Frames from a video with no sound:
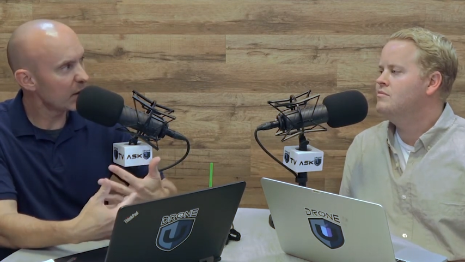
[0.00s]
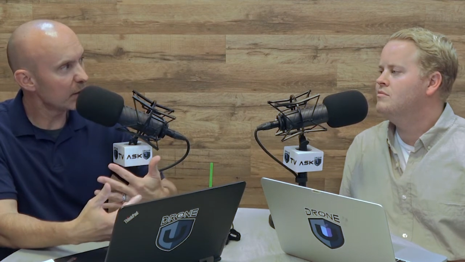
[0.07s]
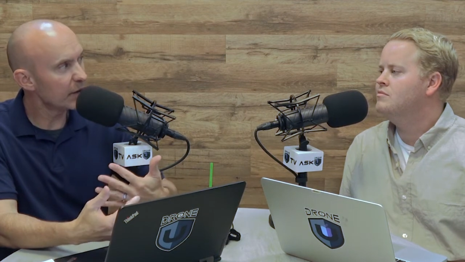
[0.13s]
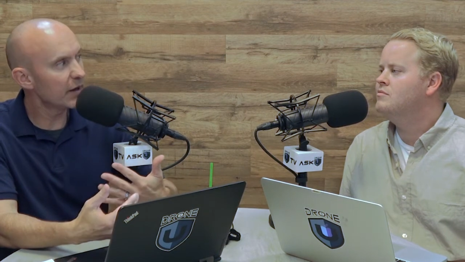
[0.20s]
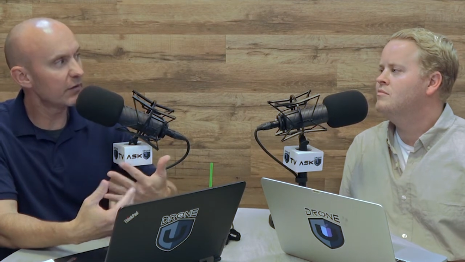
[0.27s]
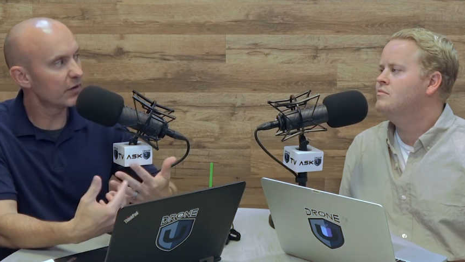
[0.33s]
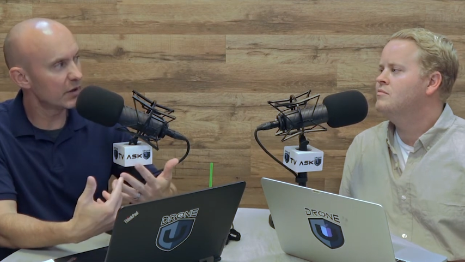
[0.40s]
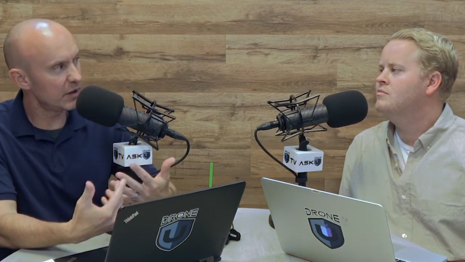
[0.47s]

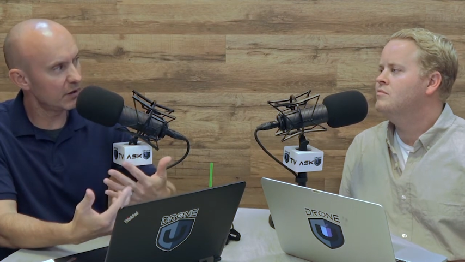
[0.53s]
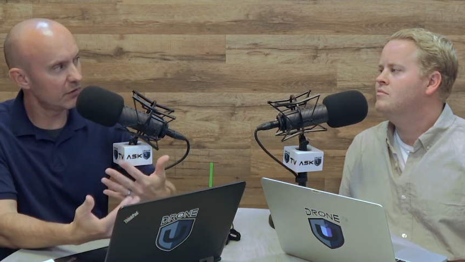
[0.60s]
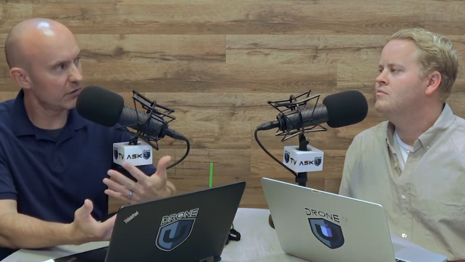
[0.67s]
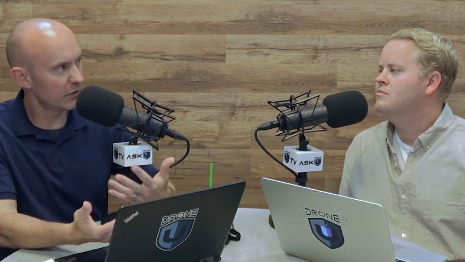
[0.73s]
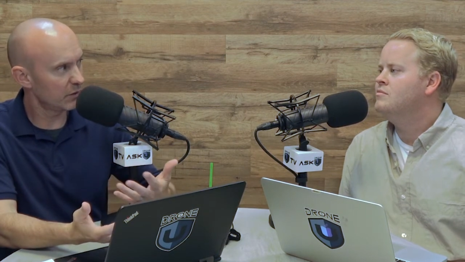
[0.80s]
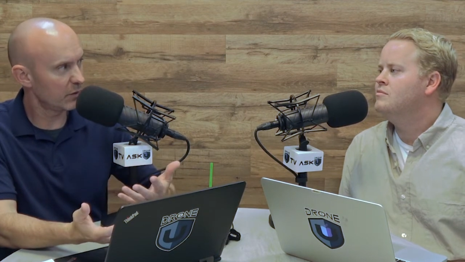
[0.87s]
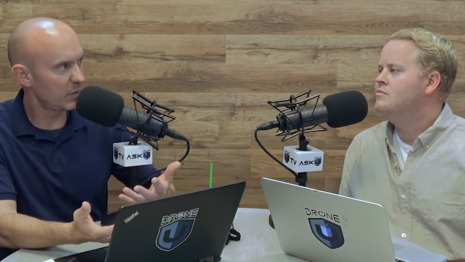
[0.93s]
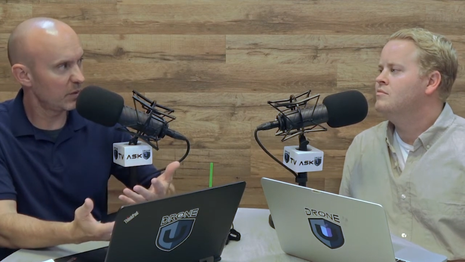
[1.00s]
Speaker 1: probably have
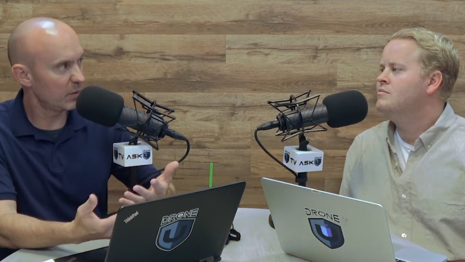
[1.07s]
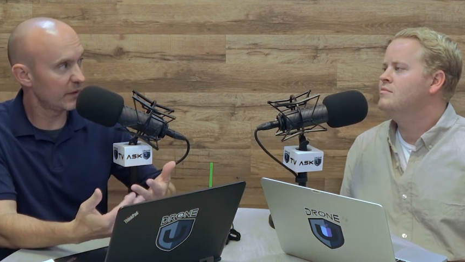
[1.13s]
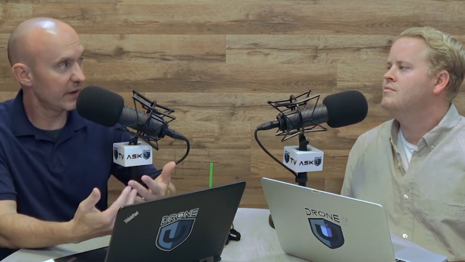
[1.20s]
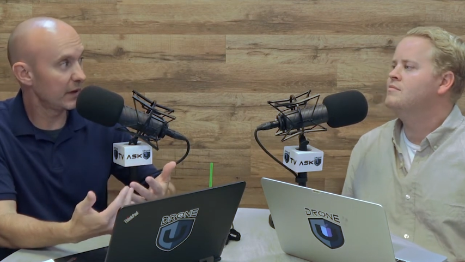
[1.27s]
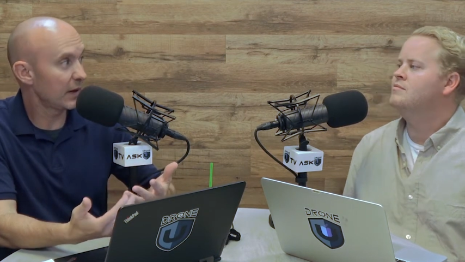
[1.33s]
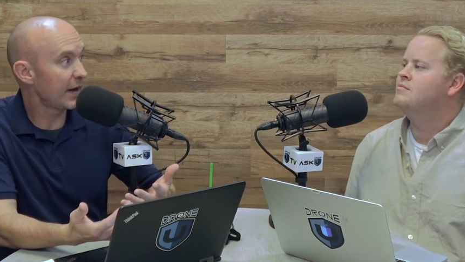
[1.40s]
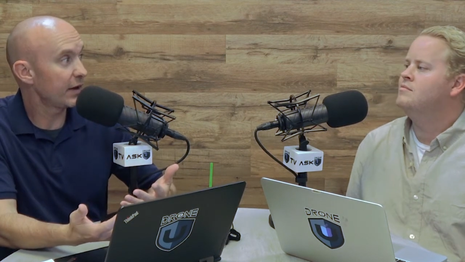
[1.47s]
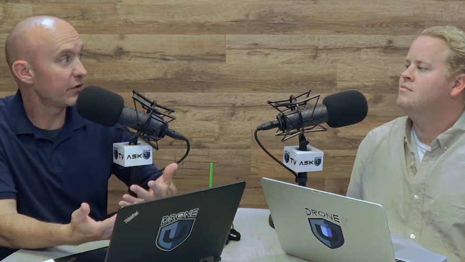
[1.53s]
connections with people
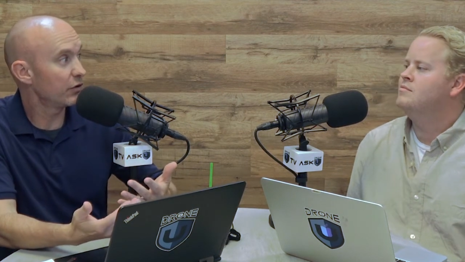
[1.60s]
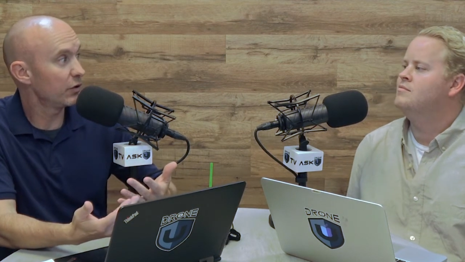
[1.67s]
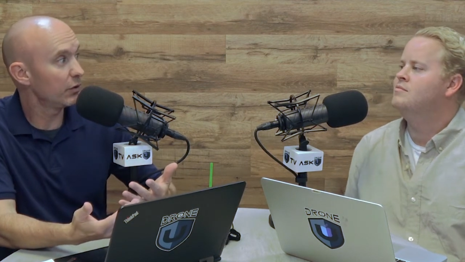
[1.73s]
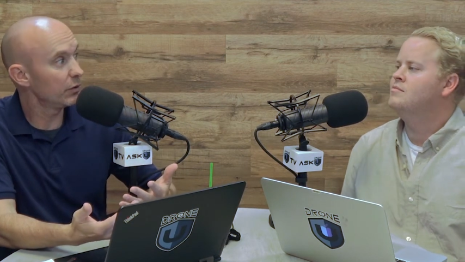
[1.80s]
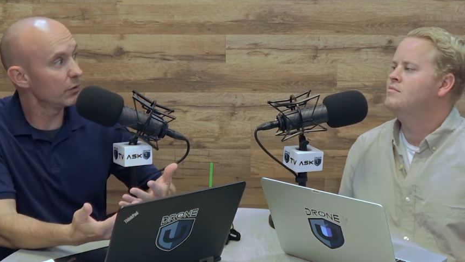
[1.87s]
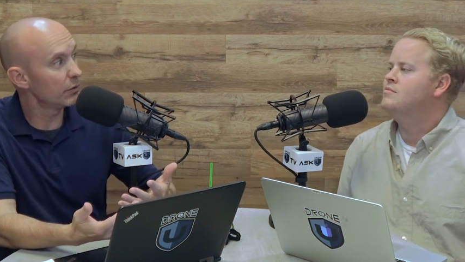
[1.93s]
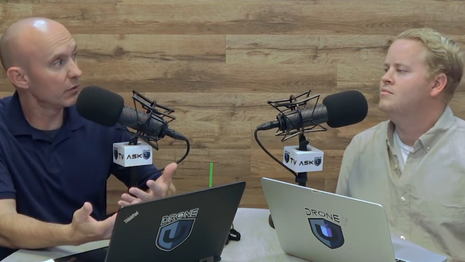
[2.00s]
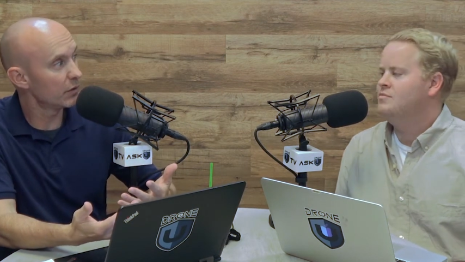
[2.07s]
they like to
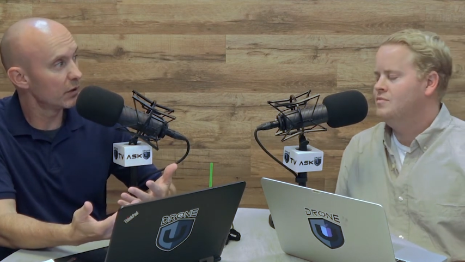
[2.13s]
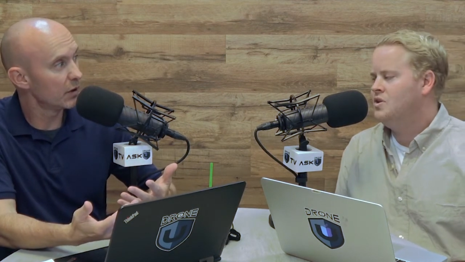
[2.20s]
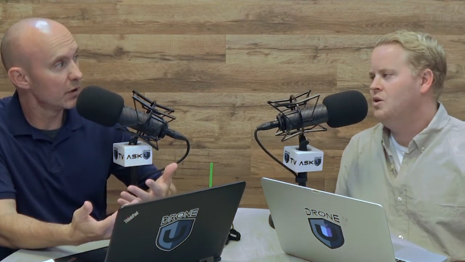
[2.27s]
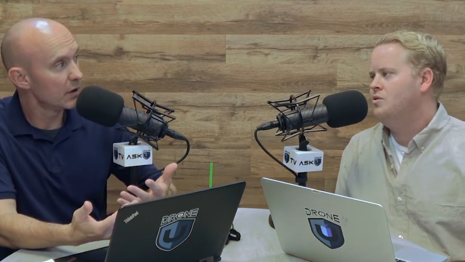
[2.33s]
use.